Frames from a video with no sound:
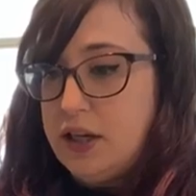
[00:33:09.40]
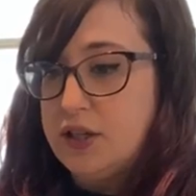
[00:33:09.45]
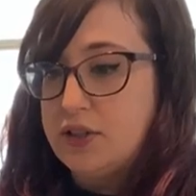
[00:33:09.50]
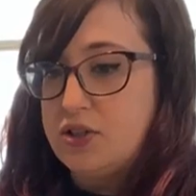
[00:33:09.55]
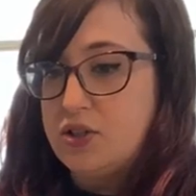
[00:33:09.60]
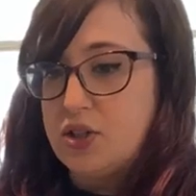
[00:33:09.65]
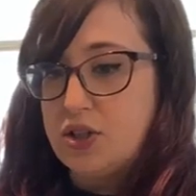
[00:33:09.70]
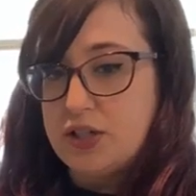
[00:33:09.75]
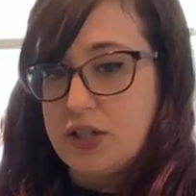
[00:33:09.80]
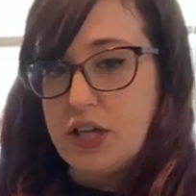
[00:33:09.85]

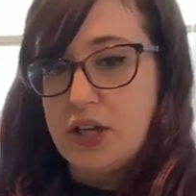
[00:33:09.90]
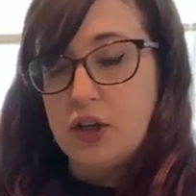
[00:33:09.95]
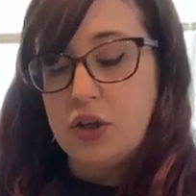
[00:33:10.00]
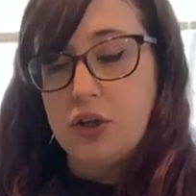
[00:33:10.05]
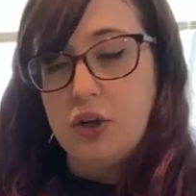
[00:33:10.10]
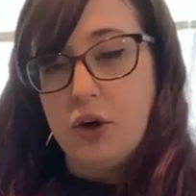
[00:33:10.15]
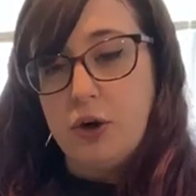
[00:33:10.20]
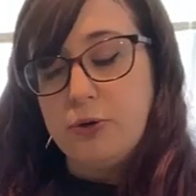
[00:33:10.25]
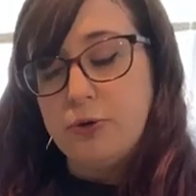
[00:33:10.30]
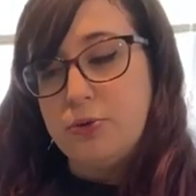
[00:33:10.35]
it's just,
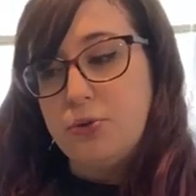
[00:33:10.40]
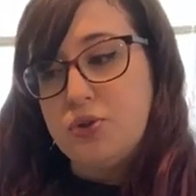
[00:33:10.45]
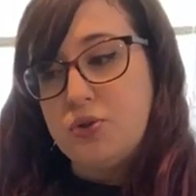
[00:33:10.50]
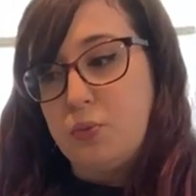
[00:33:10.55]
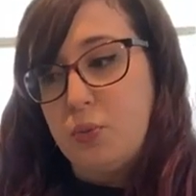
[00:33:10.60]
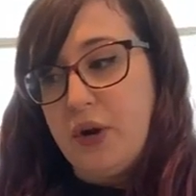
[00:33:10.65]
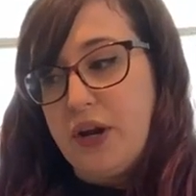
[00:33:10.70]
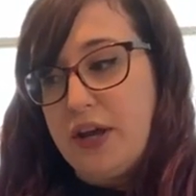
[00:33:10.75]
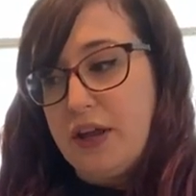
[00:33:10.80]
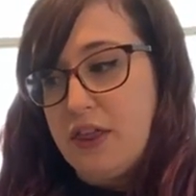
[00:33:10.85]
it
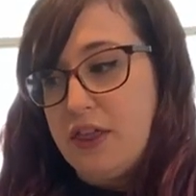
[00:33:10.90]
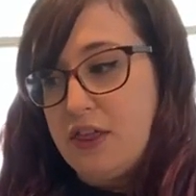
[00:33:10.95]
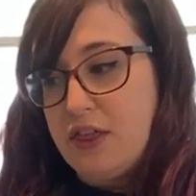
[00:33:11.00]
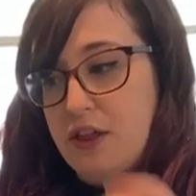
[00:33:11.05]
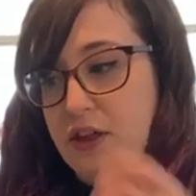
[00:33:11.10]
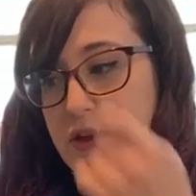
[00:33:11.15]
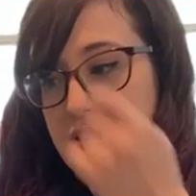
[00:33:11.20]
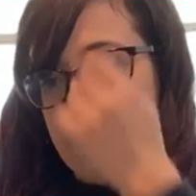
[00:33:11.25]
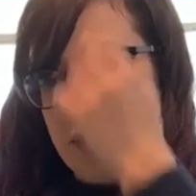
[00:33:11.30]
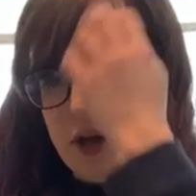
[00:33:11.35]
goes
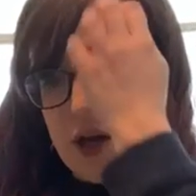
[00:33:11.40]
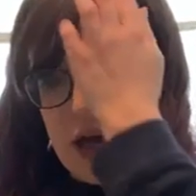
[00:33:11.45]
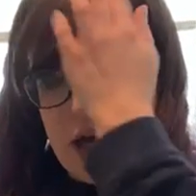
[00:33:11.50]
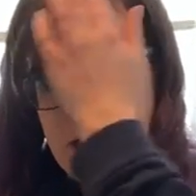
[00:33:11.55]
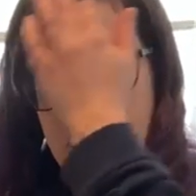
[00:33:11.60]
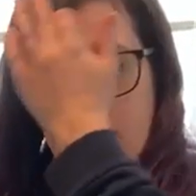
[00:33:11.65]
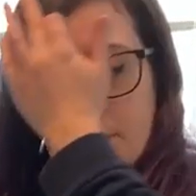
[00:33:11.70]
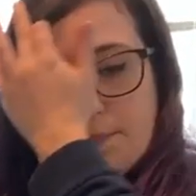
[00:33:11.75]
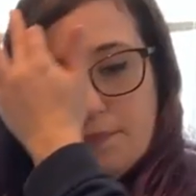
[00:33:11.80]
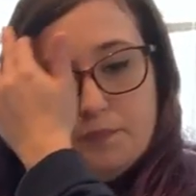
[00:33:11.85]
with
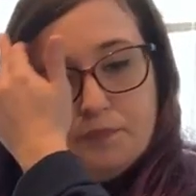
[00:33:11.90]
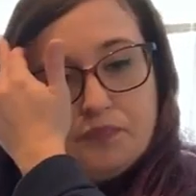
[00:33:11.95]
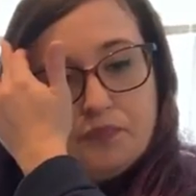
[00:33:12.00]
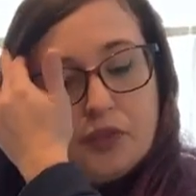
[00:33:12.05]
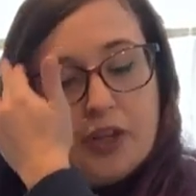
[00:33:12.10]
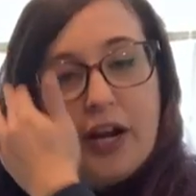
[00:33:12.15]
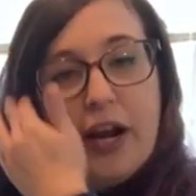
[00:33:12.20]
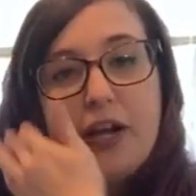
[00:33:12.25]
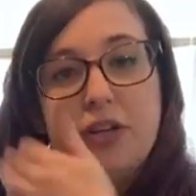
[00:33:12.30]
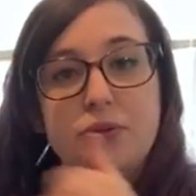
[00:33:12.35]
um,
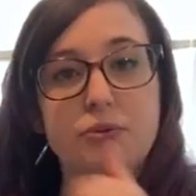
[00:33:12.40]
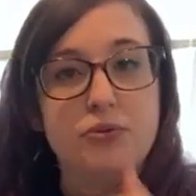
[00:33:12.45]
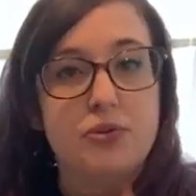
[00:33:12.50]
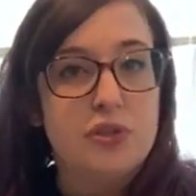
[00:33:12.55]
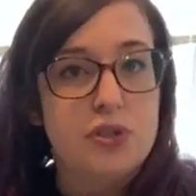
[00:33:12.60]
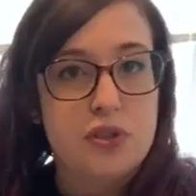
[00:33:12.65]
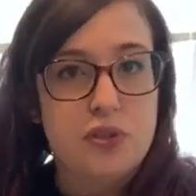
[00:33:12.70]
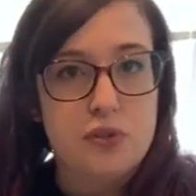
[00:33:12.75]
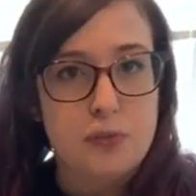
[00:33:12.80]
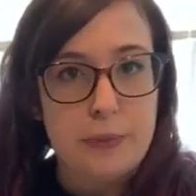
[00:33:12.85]
like I
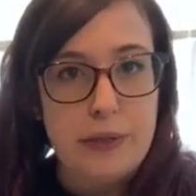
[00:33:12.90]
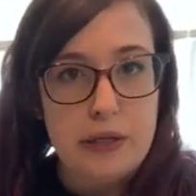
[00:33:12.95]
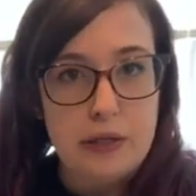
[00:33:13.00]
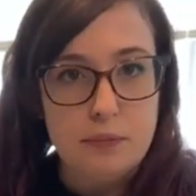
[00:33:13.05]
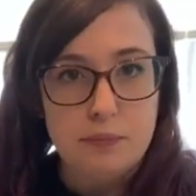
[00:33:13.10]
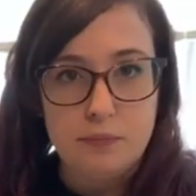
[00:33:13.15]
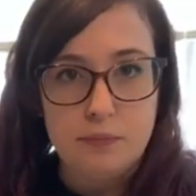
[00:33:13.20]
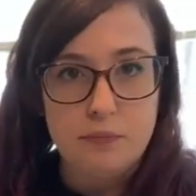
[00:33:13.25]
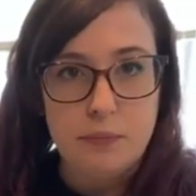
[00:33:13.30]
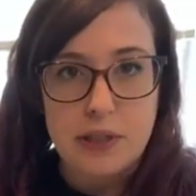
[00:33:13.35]
used
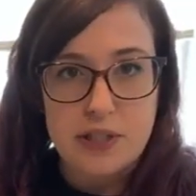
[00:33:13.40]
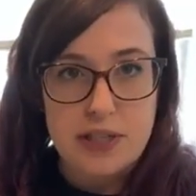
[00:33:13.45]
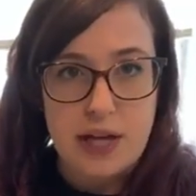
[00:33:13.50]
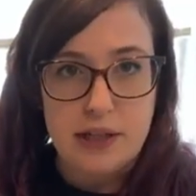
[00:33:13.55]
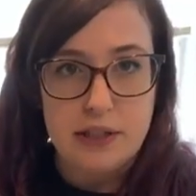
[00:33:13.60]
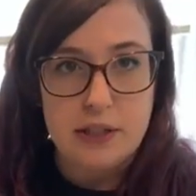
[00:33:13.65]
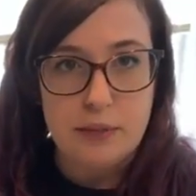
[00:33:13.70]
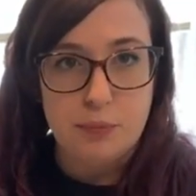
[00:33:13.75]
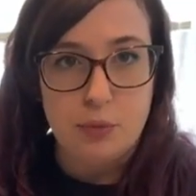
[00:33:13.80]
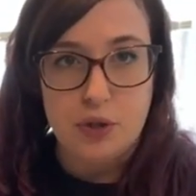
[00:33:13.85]
sweet
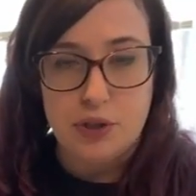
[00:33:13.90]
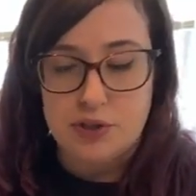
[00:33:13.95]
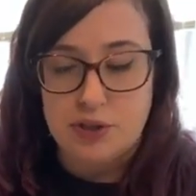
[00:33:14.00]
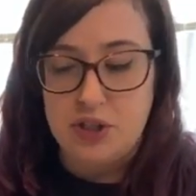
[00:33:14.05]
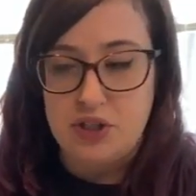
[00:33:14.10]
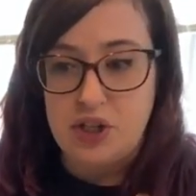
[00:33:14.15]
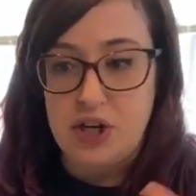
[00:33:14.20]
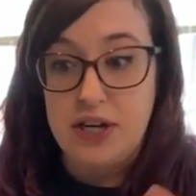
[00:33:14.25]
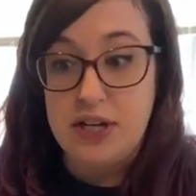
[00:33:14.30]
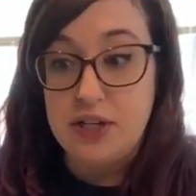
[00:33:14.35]
Italian pork
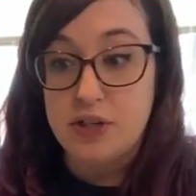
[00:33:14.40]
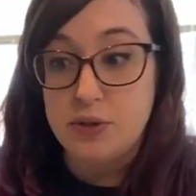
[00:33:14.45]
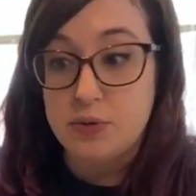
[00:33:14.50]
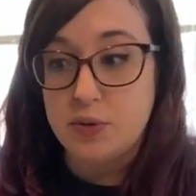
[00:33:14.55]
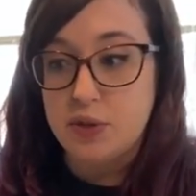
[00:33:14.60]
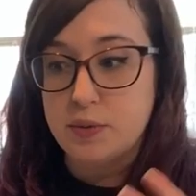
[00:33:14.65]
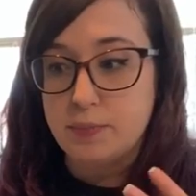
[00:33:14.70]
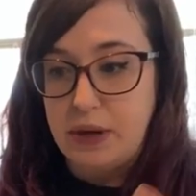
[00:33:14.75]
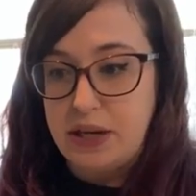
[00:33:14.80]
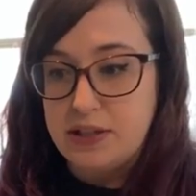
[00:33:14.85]
sausage. I didn't
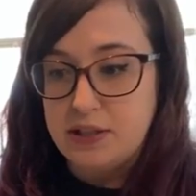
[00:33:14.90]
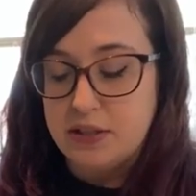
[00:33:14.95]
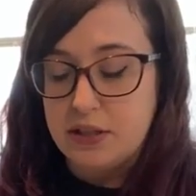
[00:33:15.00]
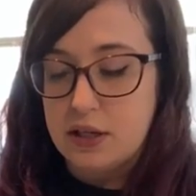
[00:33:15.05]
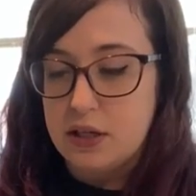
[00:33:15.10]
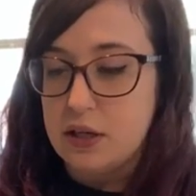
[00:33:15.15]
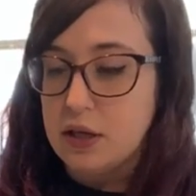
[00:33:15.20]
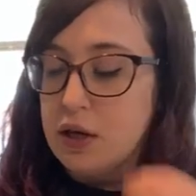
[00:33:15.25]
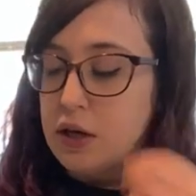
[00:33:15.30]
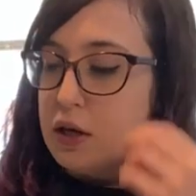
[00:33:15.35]
use
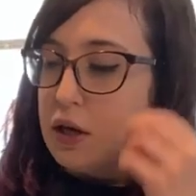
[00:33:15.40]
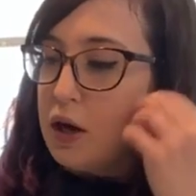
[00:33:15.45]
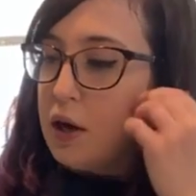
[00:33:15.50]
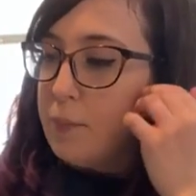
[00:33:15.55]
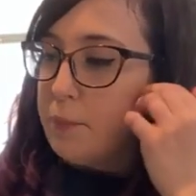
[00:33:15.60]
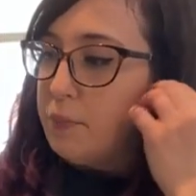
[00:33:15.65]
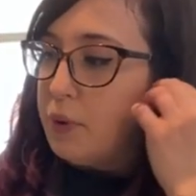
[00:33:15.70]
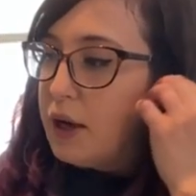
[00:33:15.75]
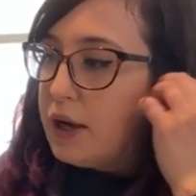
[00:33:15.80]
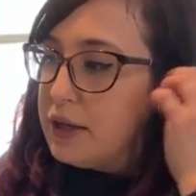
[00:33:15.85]
spicy,
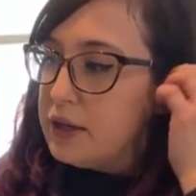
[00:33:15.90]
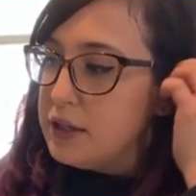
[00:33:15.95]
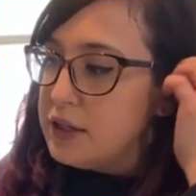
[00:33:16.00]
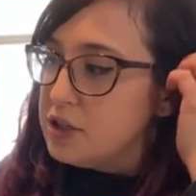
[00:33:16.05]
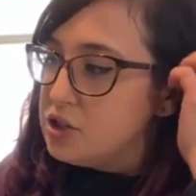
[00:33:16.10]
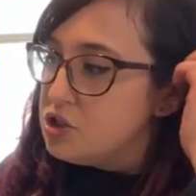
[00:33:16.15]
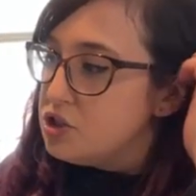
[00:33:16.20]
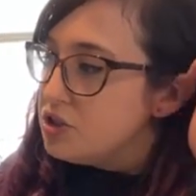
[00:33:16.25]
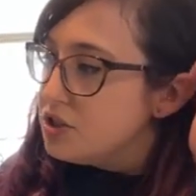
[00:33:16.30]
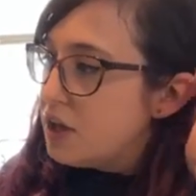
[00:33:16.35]
but
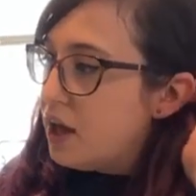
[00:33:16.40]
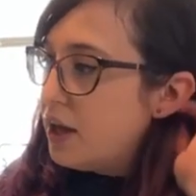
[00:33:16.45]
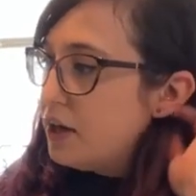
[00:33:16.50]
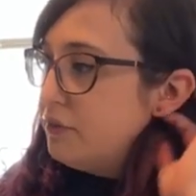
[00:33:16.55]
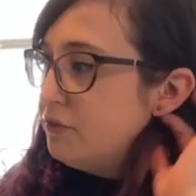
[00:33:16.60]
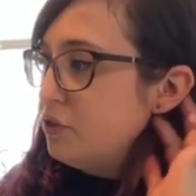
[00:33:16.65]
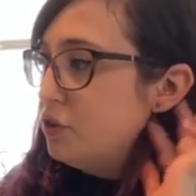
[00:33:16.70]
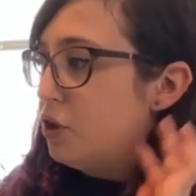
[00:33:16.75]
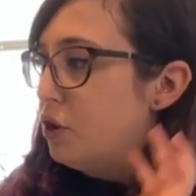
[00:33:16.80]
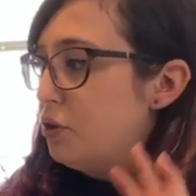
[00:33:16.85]
it just
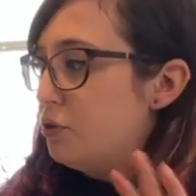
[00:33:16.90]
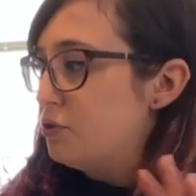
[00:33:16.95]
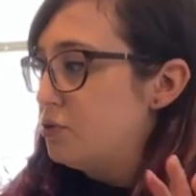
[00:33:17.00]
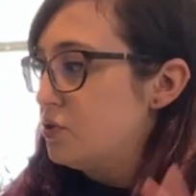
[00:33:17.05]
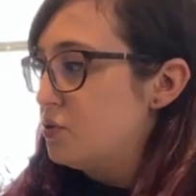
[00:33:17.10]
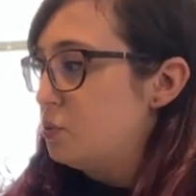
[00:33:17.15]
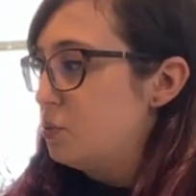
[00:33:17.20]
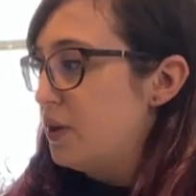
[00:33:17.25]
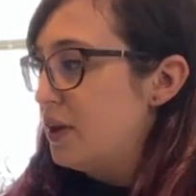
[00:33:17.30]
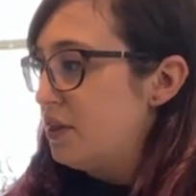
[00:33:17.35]
kind of
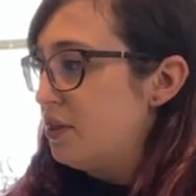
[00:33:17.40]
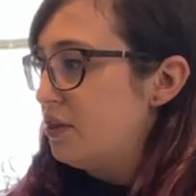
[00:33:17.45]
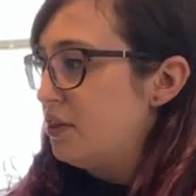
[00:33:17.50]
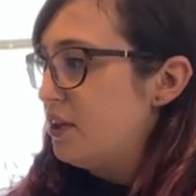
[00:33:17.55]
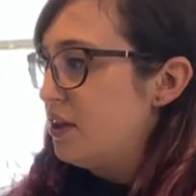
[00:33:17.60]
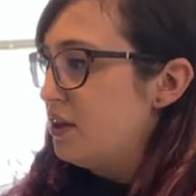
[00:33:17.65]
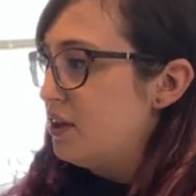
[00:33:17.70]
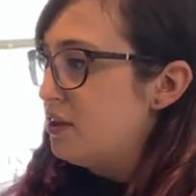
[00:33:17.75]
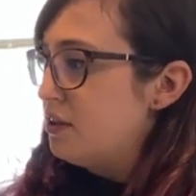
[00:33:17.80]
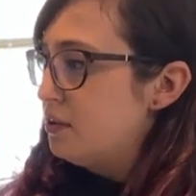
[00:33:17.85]
goes with
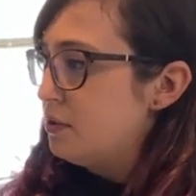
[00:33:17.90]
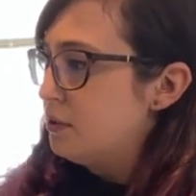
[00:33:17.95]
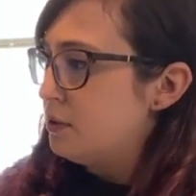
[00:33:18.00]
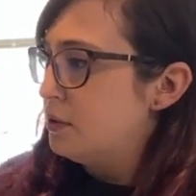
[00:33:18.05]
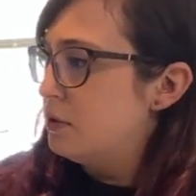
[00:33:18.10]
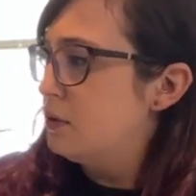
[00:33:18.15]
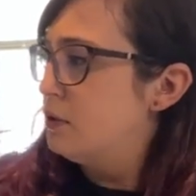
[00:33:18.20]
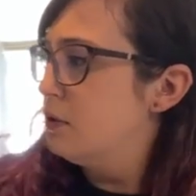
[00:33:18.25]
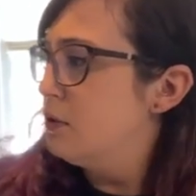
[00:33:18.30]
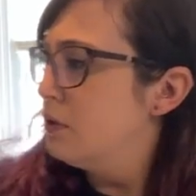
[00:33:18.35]
the
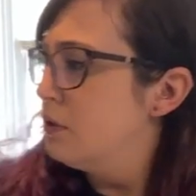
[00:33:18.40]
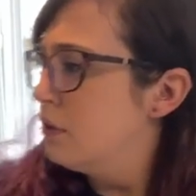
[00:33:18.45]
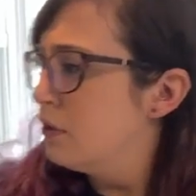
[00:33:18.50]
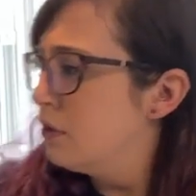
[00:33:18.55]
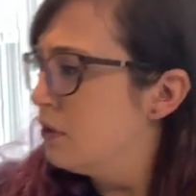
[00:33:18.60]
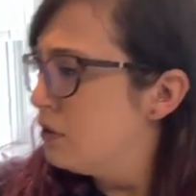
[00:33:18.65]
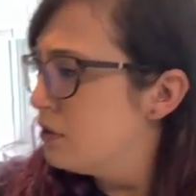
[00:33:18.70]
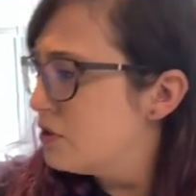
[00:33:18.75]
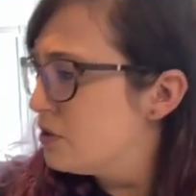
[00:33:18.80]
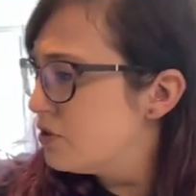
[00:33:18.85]

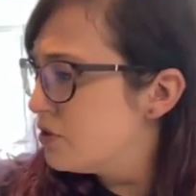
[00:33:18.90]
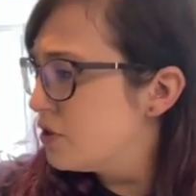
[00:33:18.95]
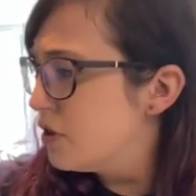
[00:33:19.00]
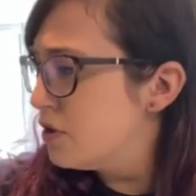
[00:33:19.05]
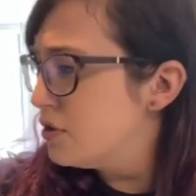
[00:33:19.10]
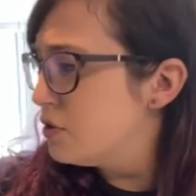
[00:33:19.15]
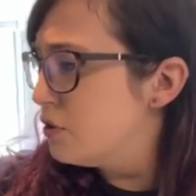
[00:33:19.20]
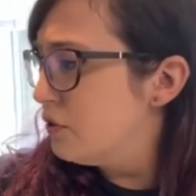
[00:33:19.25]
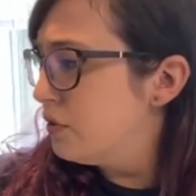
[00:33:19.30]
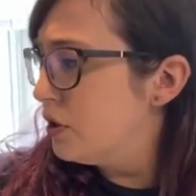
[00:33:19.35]
there's
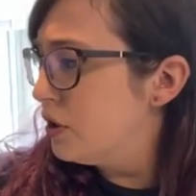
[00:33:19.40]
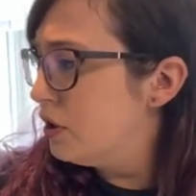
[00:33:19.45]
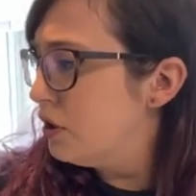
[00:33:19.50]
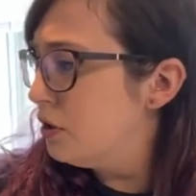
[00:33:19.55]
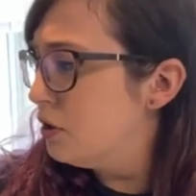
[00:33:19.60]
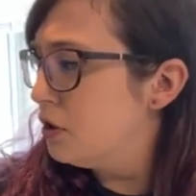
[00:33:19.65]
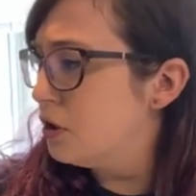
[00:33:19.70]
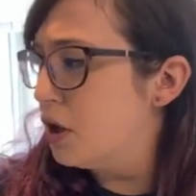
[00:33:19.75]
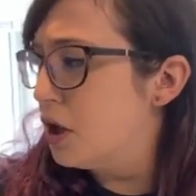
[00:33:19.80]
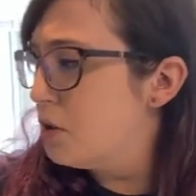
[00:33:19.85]
sauce over
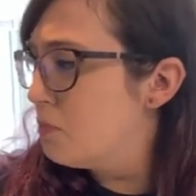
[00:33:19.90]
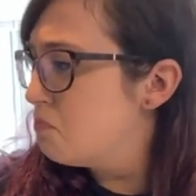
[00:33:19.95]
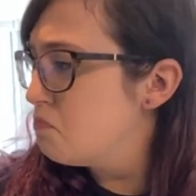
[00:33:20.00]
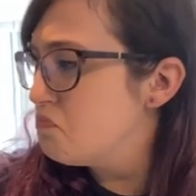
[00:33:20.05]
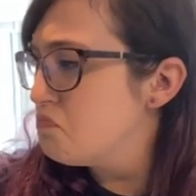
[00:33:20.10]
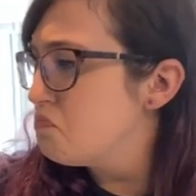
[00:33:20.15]
here. No.